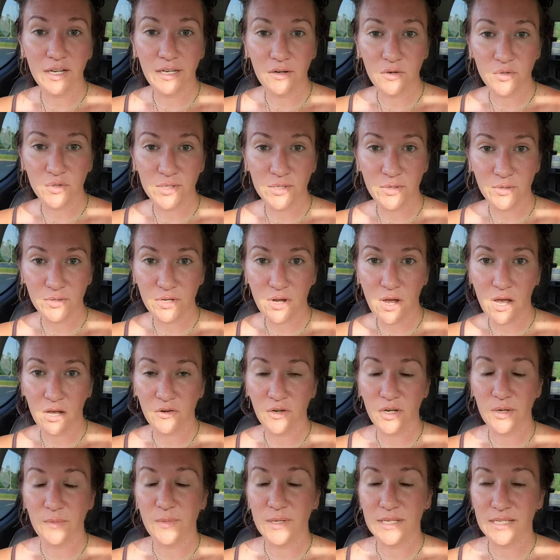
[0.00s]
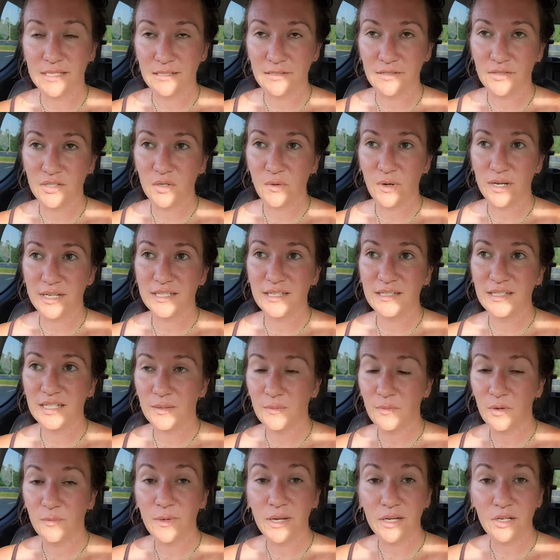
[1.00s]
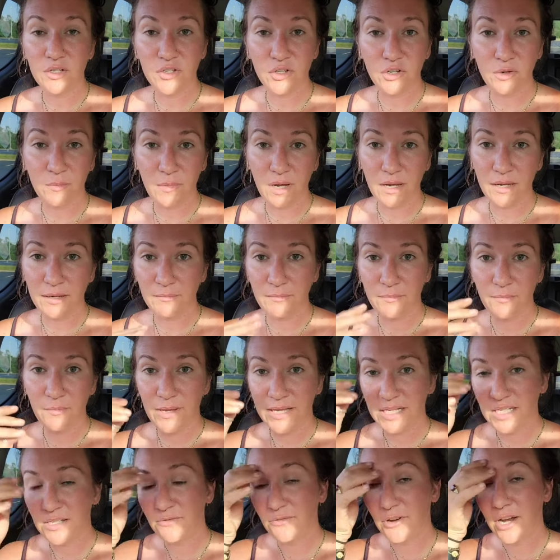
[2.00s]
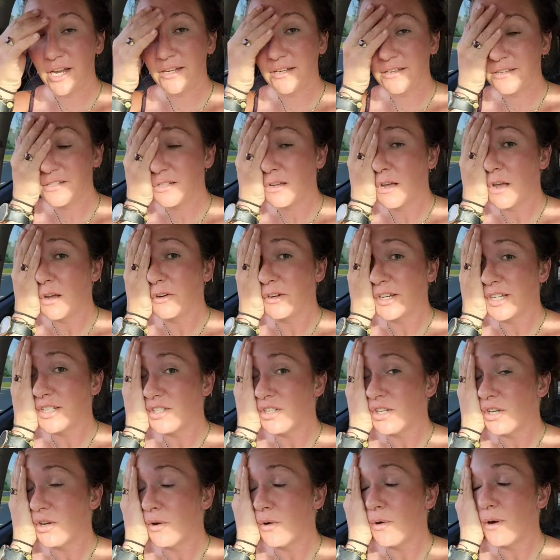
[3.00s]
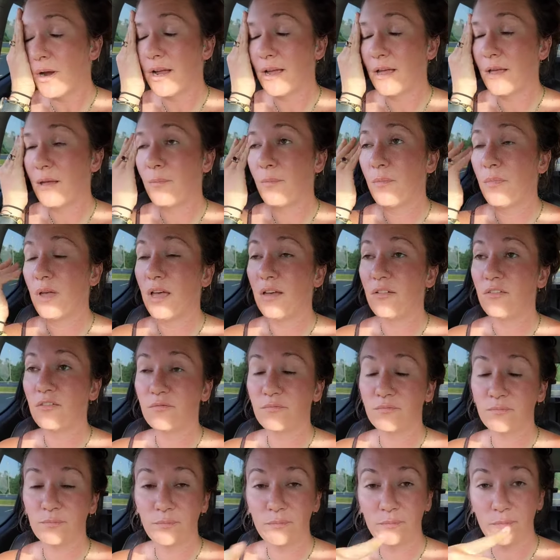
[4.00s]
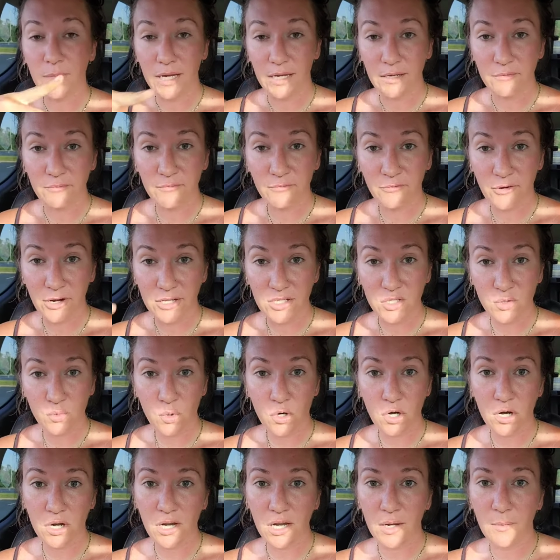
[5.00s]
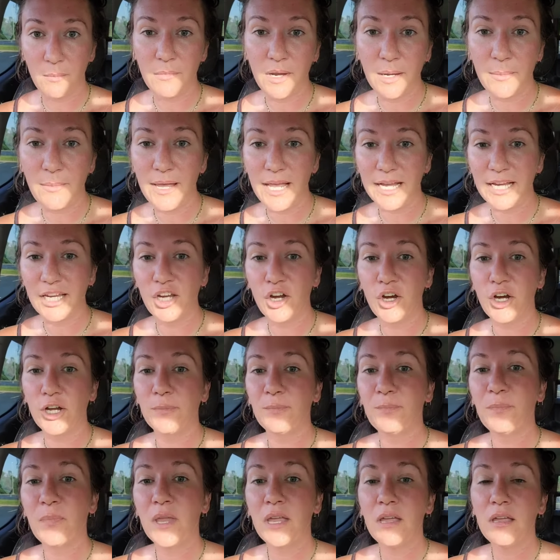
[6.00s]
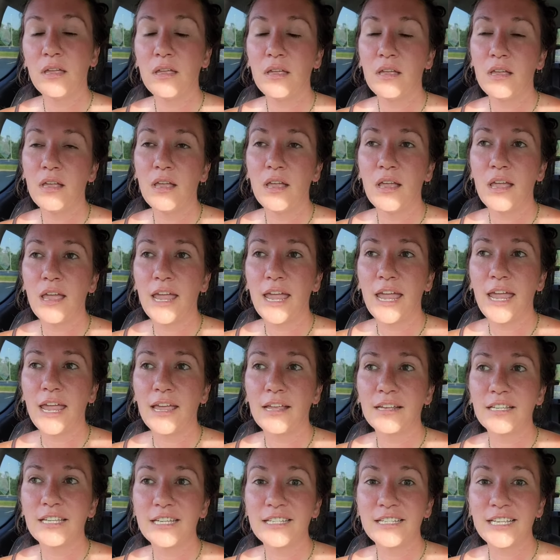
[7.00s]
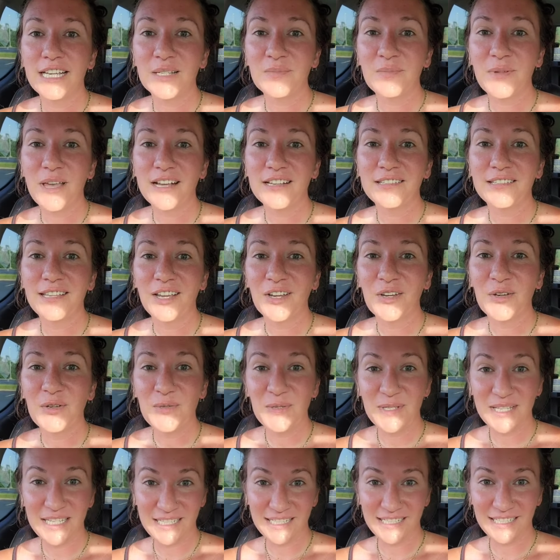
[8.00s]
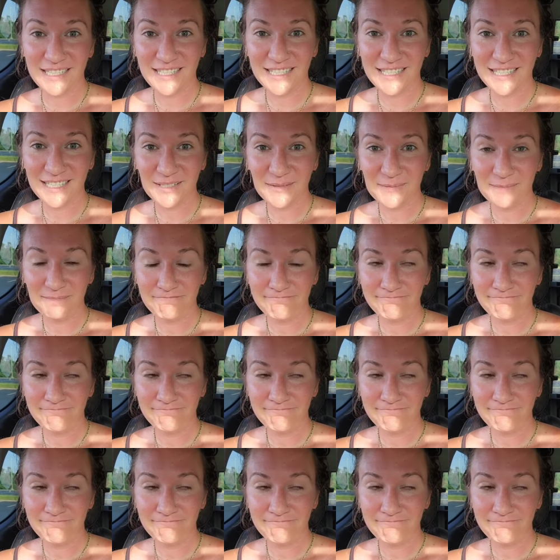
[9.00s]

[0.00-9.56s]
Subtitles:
He owns his own concrete business. So I sent him a picture. My best friend does concrete too, of my friend's work in my backyard. And he texts back saying, "Who's this?"